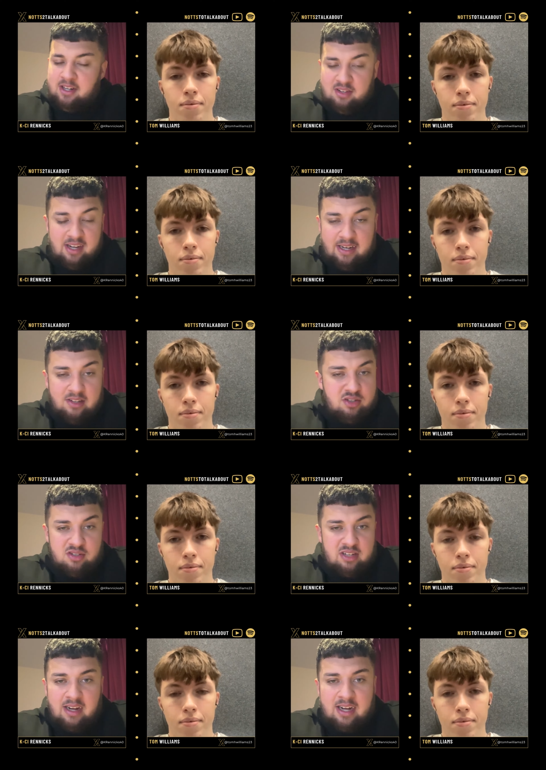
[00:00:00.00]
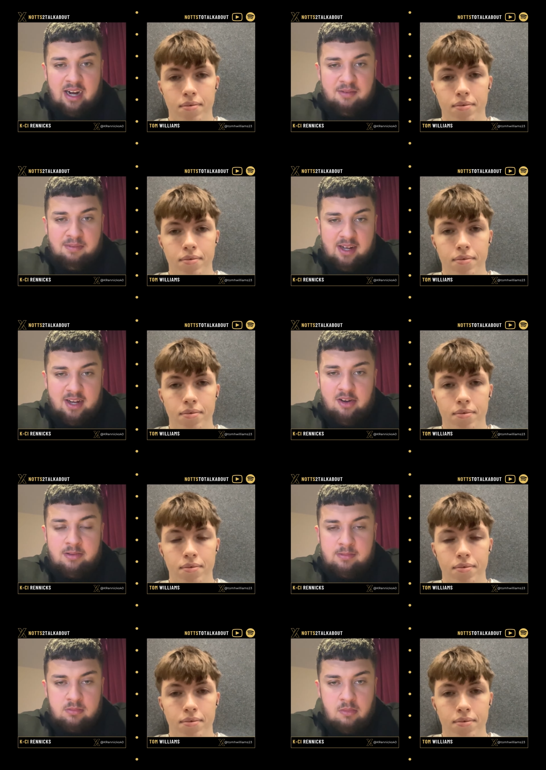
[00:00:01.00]
Speaker 1: because he's just that kind of
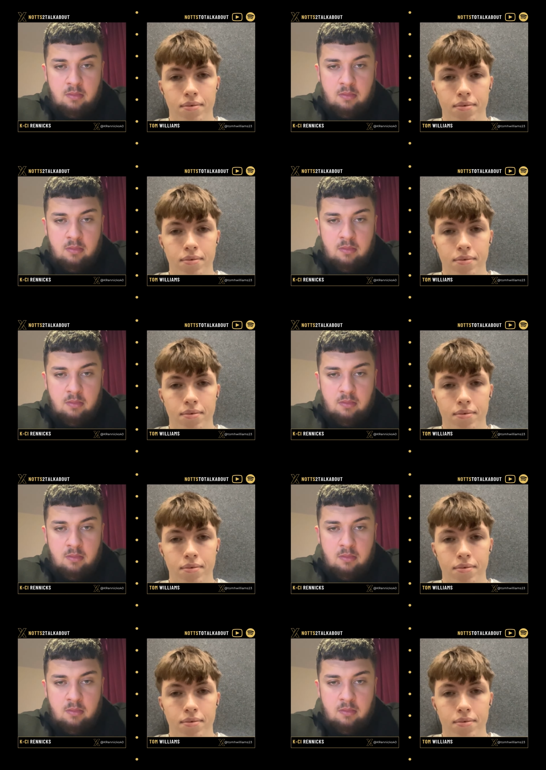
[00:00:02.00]
player.